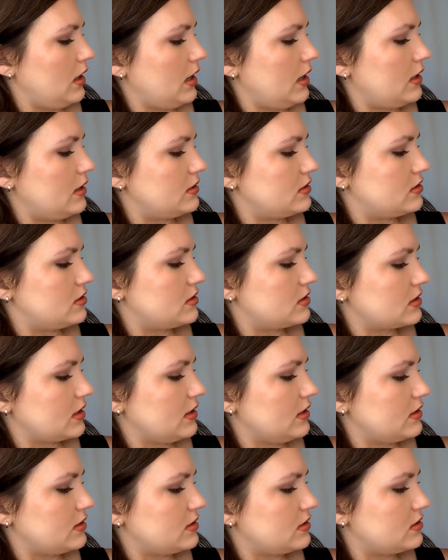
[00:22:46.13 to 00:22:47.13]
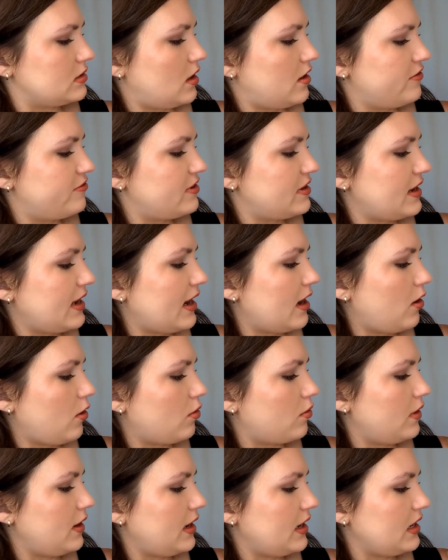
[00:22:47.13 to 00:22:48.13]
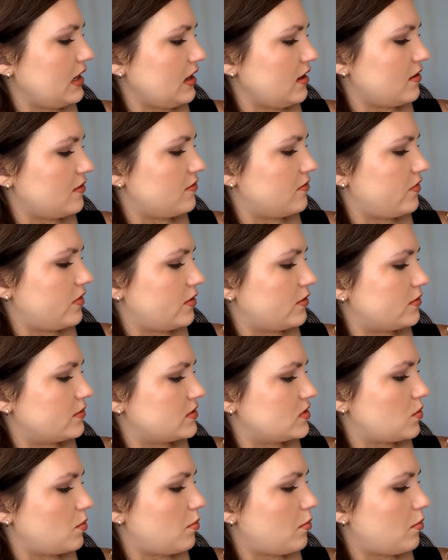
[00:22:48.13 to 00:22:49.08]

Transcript: And it's just gonna soften out any of those